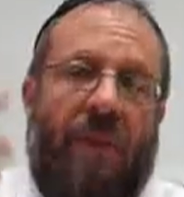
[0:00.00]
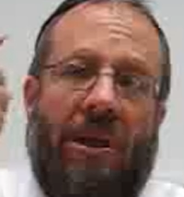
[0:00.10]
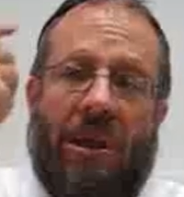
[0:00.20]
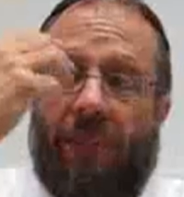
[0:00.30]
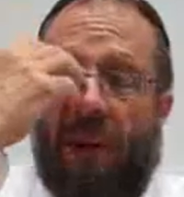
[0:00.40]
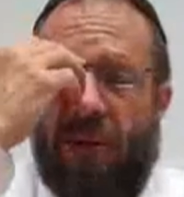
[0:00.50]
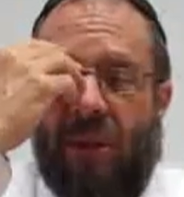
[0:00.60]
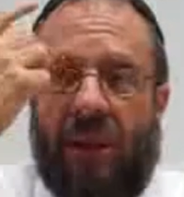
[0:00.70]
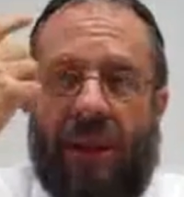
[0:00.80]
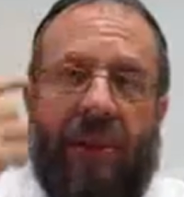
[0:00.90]

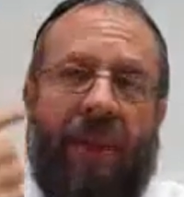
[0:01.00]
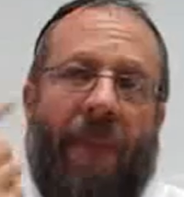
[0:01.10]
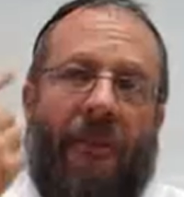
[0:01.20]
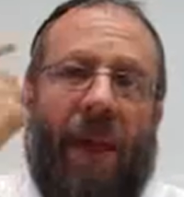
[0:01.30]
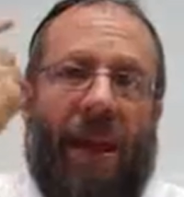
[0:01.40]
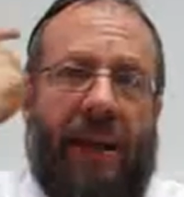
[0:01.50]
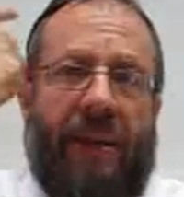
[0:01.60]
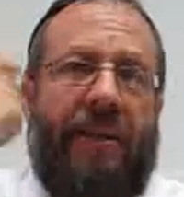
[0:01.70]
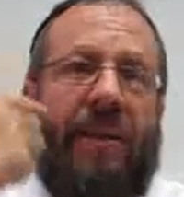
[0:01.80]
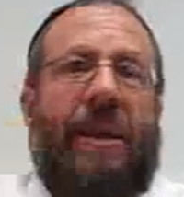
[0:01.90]
supposedly
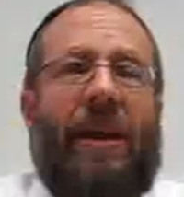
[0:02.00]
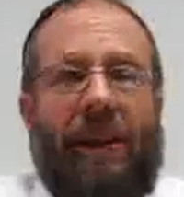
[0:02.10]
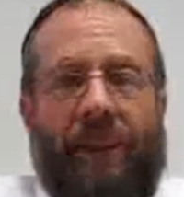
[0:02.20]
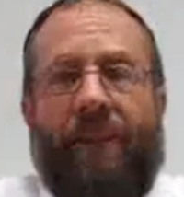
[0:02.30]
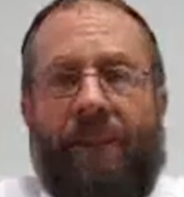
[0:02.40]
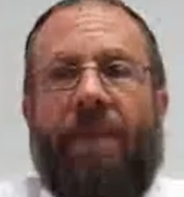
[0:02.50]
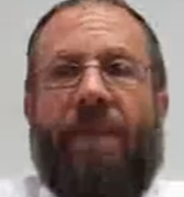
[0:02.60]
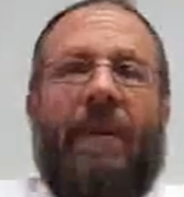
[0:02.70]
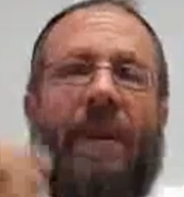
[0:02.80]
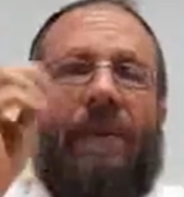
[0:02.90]
ends in a
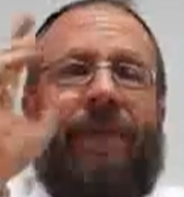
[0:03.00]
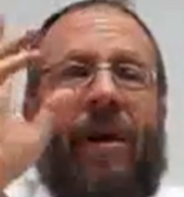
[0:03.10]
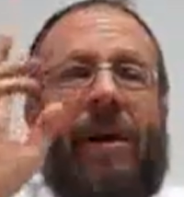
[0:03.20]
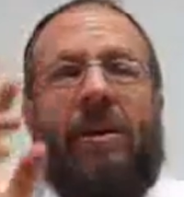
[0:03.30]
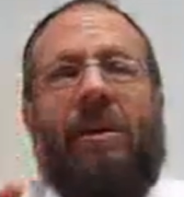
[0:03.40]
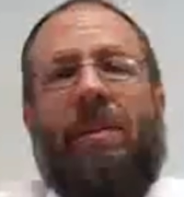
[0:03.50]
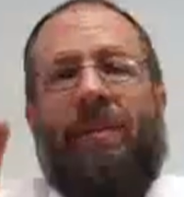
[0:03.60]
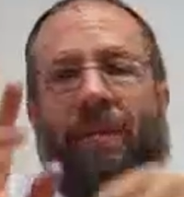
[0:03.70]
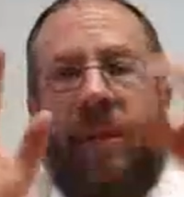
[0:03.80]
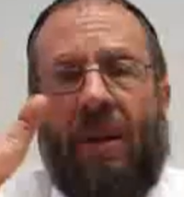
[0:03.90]
the final
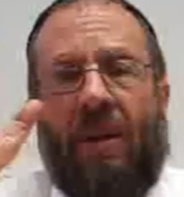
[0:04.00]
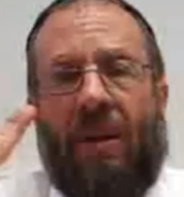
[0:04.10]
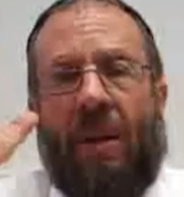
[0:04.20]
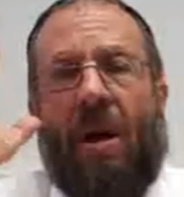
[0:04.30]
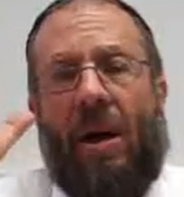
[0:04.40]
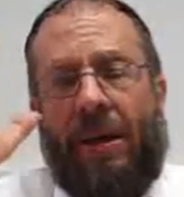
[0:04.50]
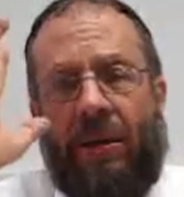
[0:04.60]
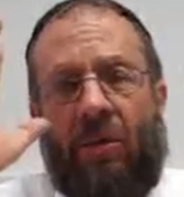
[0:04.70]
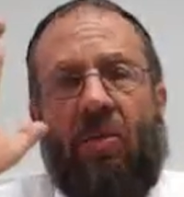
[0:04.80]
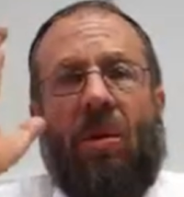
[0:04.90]

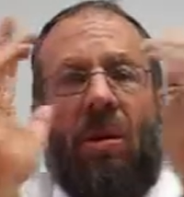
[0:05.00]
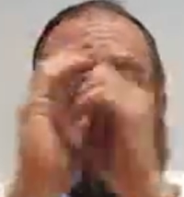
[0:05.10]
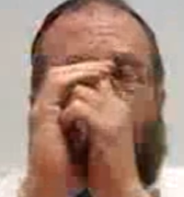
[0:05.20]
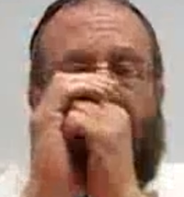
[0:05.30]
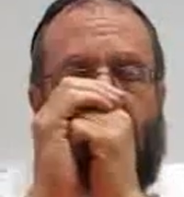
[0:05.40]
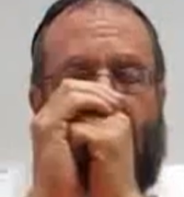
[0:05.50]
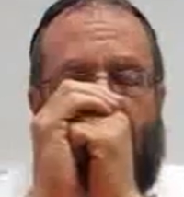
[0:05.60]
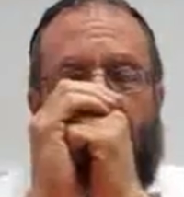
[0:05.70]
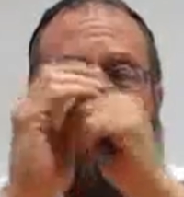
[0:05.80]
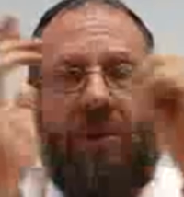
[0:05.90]
highest world,
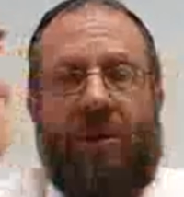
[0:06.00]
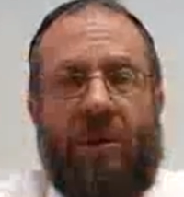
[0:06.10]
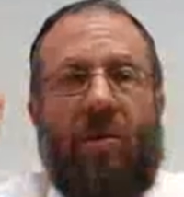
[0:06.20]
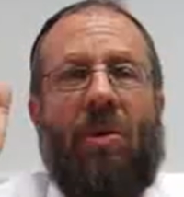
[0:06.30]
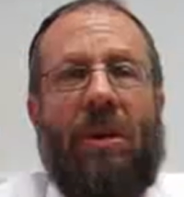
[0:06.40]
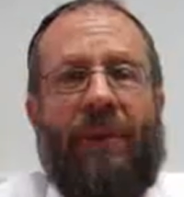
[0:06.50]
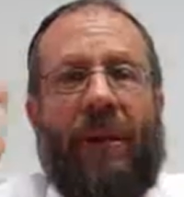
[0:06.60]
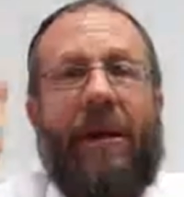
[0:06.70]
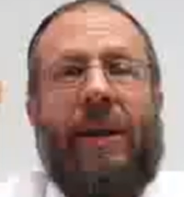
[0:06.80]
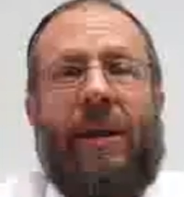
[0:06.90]
which is the world of
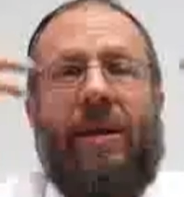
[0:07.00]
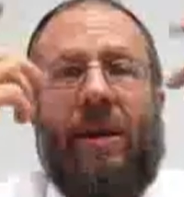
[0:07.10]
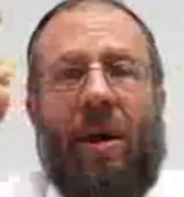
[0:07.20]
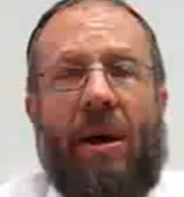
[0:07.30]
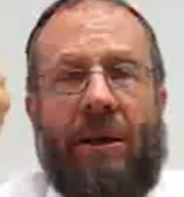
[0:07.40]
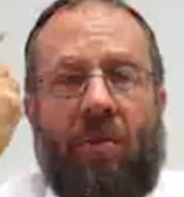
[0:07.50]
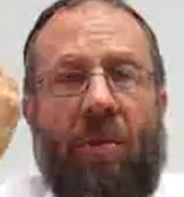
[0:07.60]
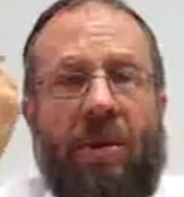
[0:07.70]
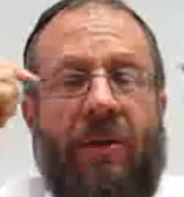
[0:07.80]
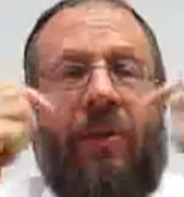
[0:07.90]
Arich, the highest
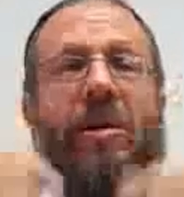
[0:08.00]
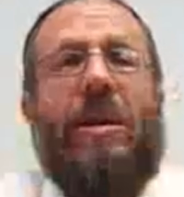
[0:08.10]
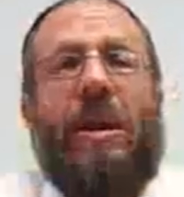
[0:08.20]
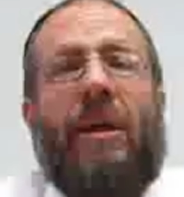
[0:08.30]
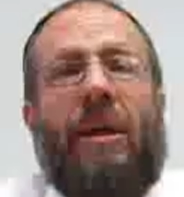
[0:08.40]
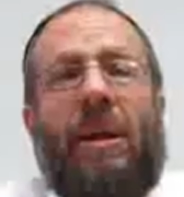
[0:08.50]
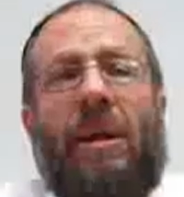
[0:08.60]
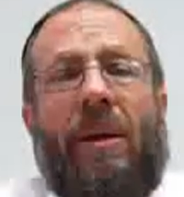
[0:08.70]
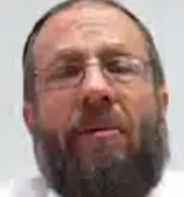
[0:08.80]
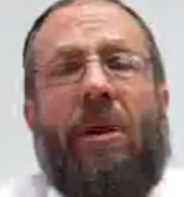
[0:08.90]
worlds of unity,
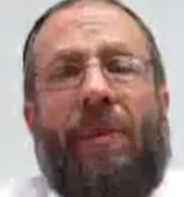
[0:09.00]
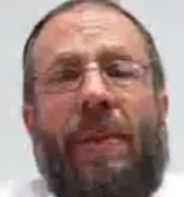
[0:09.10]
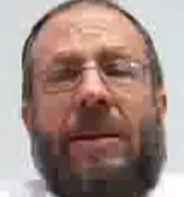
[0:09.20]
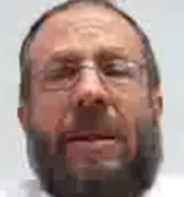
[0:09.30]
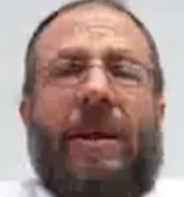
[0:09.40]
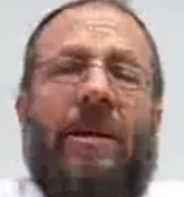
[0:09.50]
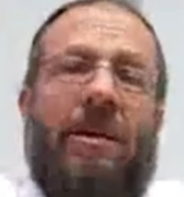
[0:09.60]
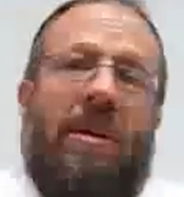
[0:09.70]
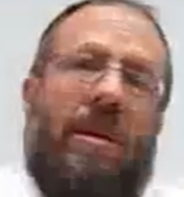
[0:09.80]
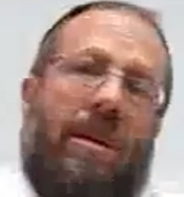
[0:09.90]

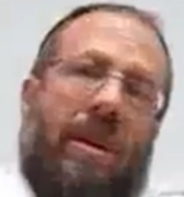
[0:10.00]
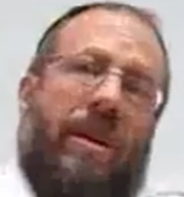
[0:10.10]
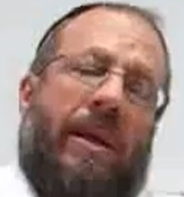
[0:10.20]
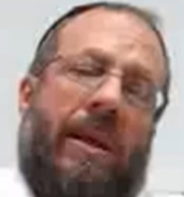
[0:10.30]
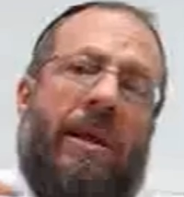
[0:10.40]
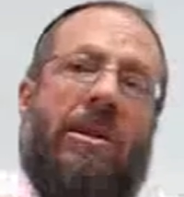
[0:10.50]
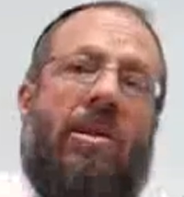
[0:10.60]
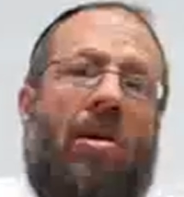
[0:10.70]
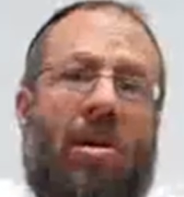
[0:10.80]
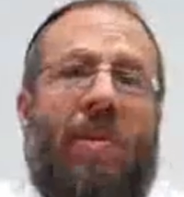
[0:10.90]
represents the
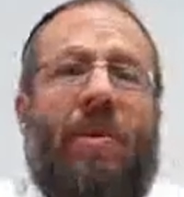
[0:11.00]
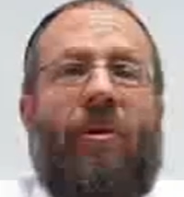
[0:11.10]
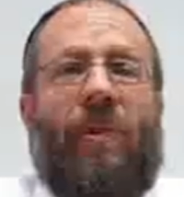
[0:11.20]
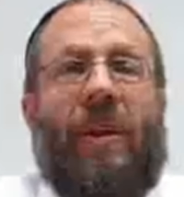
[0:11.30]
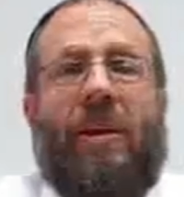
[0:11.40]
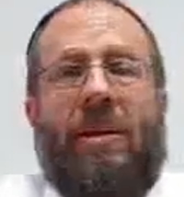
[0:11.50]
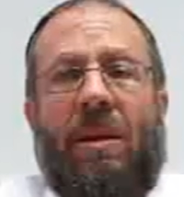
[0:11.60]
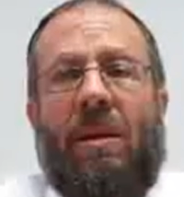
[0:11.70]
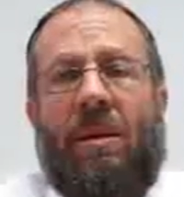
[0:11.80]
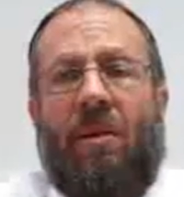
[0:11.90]
historical movement
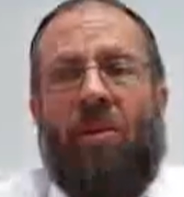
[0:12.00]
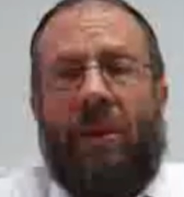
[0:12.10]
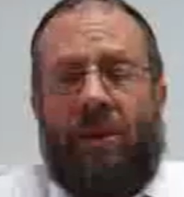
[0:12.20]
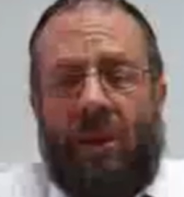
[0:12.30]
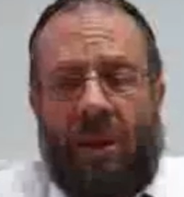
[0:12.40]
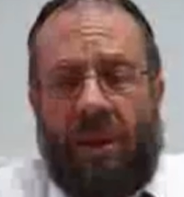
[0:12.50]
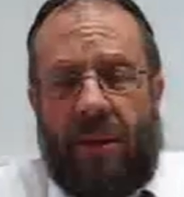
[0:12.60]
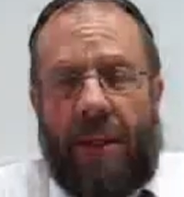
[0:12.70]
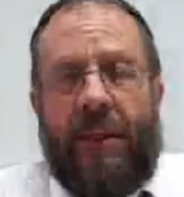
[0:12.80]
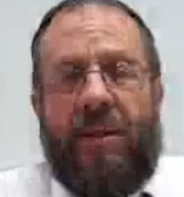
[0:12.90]
which
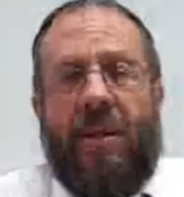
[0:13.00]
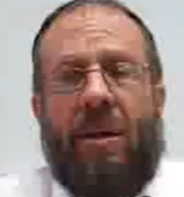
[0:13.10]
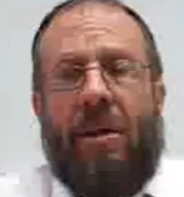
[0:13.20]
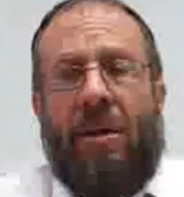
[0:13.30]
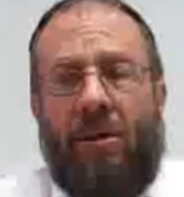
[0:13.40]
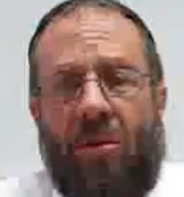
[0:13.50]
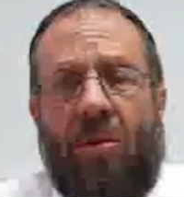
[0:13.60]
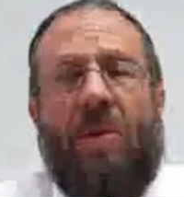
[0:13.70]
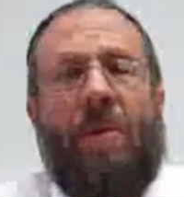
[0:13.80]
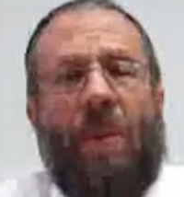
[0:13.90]
takes the
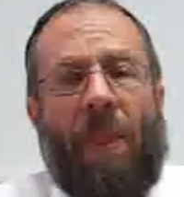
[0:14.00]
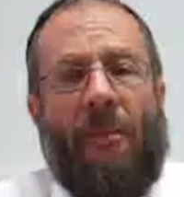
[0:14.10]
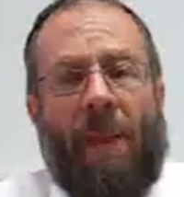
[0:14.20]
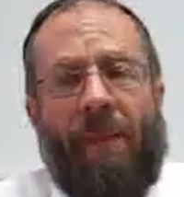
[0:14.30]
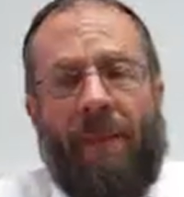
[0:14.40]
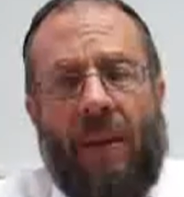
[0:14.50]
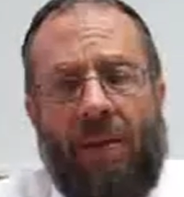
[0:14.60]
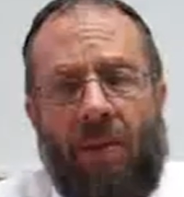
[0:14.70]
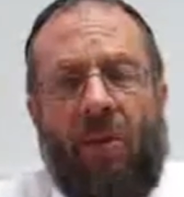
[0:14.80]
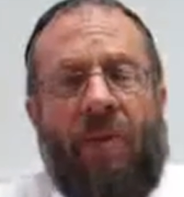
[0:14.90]
two
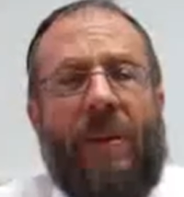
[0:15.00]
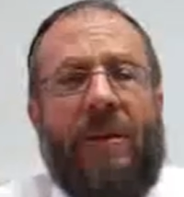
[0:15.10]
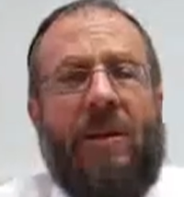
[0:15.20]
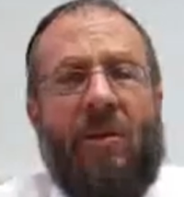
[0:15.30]
movements, the